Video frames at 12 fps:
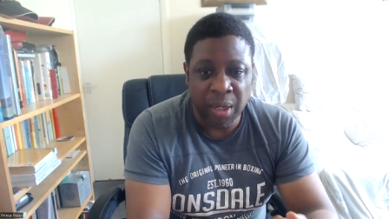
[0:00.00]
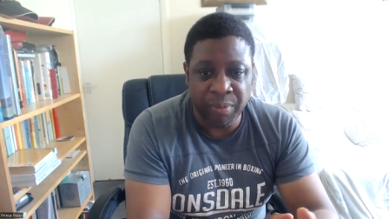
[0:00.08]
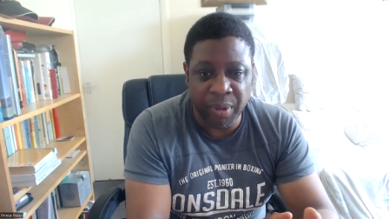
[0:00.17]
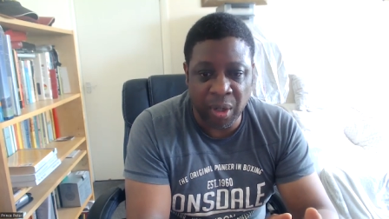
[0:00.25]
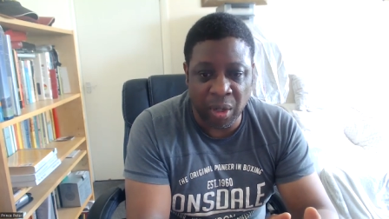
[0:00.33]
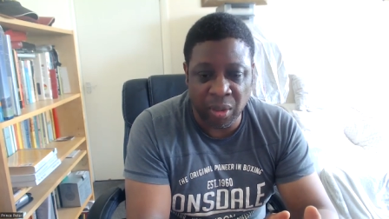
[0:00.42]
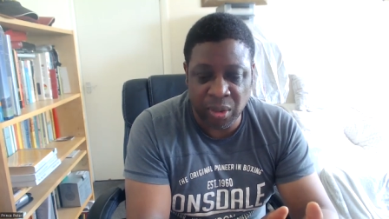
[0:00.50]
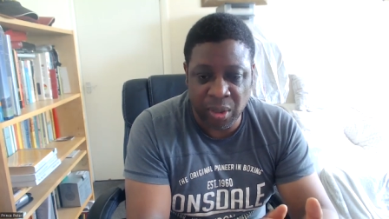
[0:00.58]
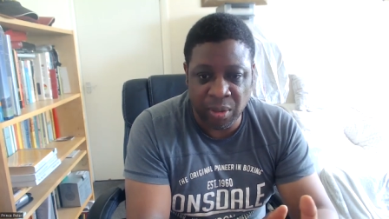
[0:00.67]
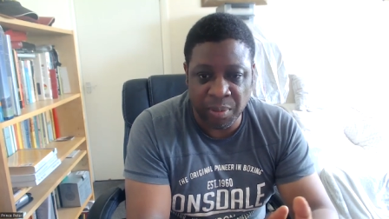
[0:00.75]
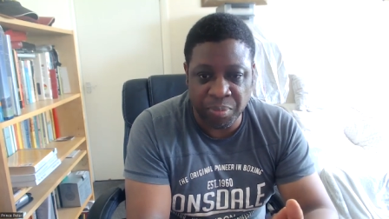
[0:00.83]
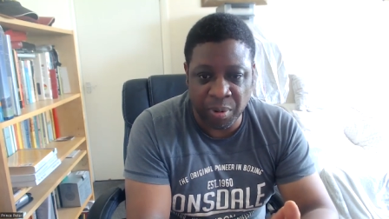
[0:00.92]
in regards
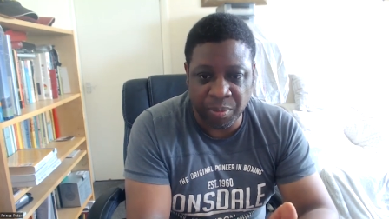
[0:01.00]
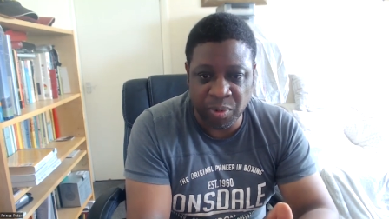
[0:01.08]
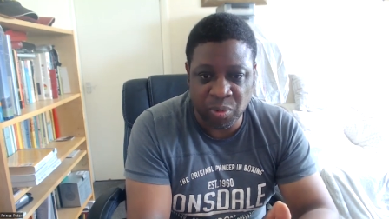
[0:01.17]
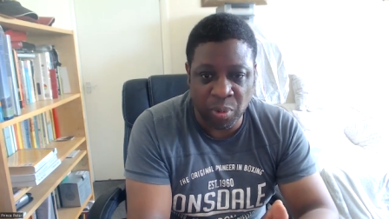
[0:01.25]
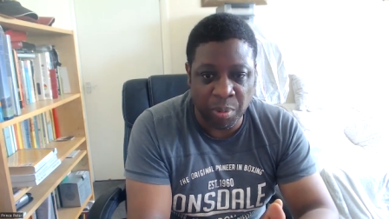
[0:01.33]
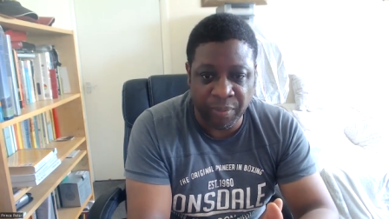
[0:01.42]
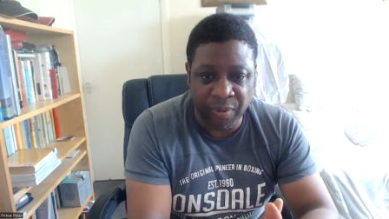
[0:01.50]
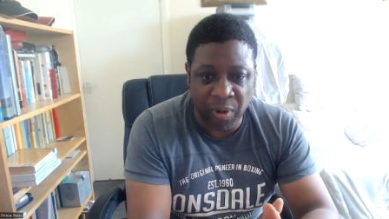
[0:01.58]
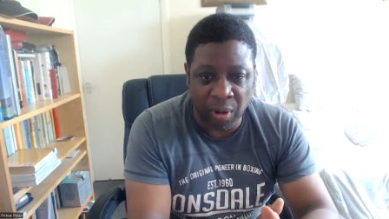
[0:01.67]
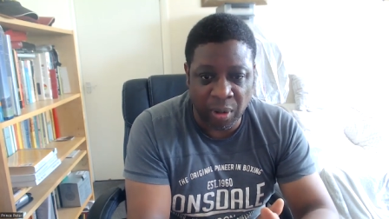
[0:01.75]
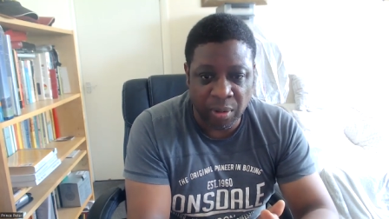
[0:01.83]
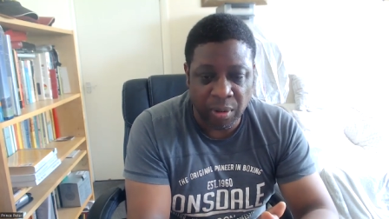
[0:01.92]
to the problems what we've
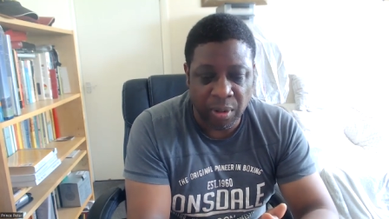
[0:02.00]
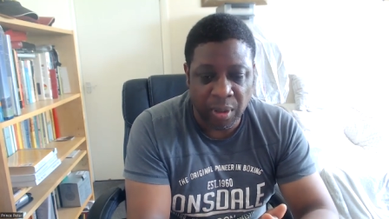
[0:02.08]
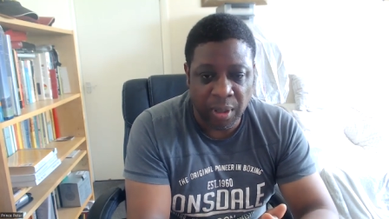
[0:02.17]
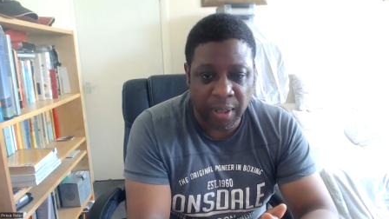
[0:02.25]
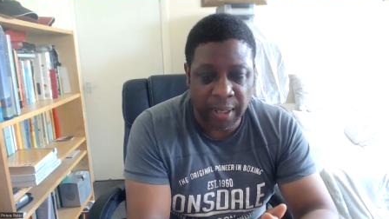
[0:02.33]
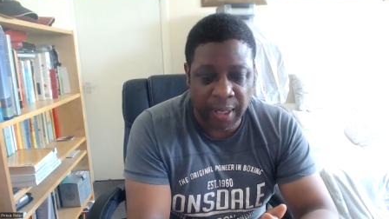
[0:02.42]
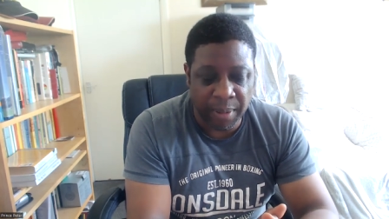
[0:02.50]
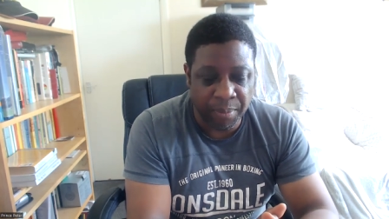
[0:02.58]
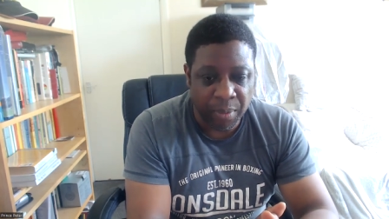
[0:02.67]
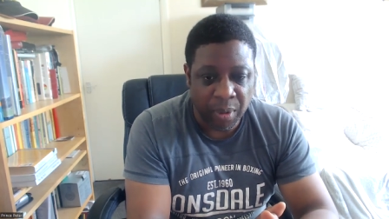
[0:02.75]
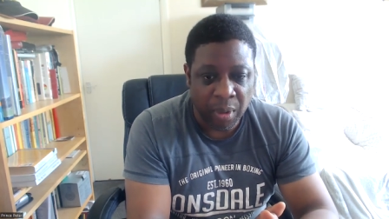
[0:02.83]
got. Yeah.